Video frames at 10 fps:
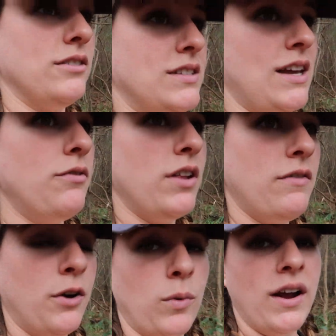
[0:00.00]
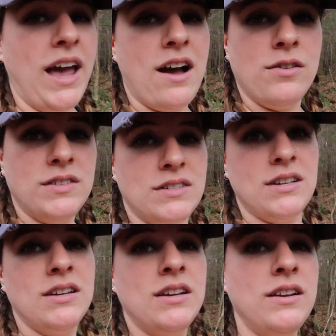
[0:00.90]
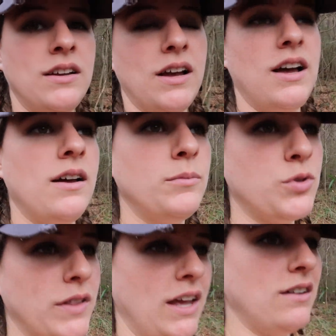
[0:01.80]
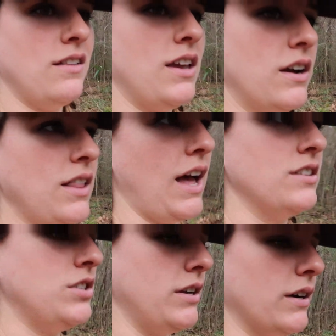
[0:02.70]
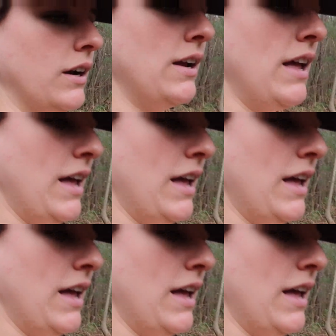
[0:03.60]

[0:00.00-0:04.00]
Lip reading: several of her workouts toward the end of the year last year,